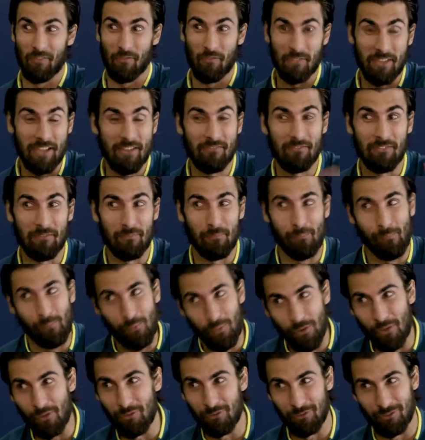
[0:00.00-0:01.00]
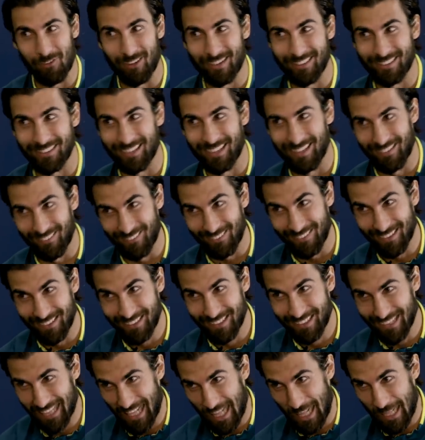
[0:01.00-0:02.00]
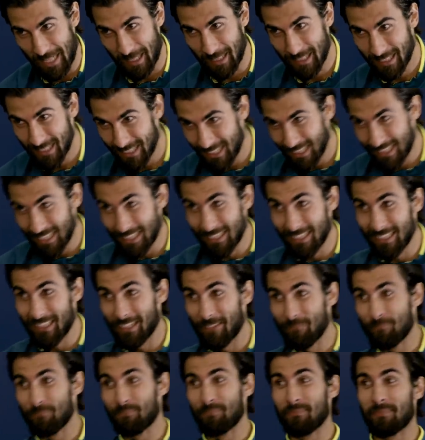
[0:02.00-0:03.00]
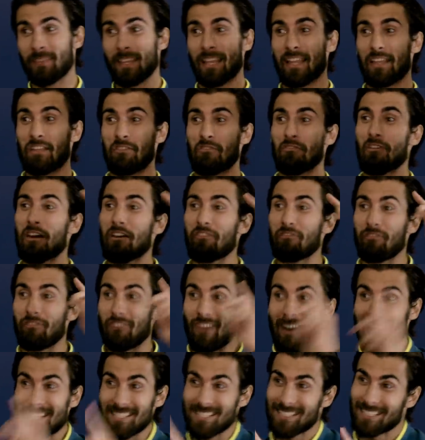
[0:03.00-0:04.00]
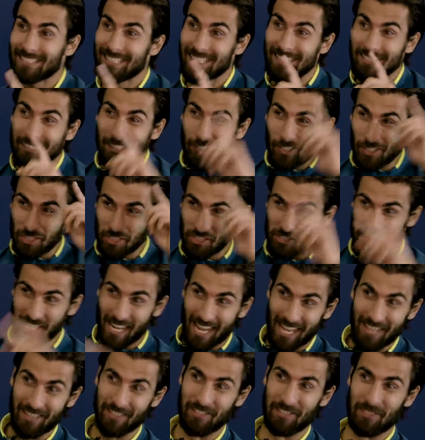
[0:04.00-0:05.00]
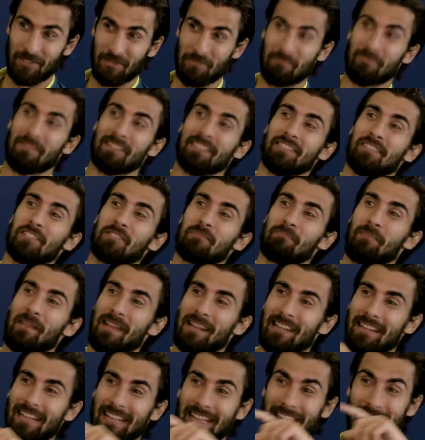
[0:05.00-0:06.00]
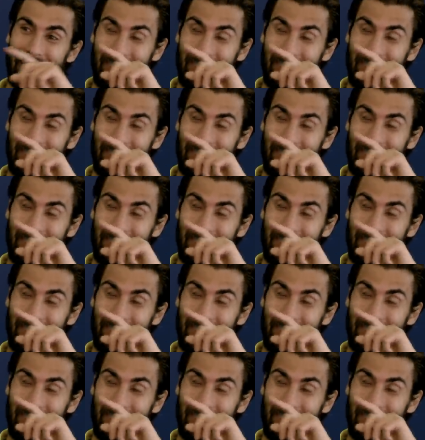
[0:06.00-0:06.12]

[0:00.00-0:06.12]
we have a proof right now. Do you know, okay, I'm gonna time you. Are you are faster than your shadow, but you spend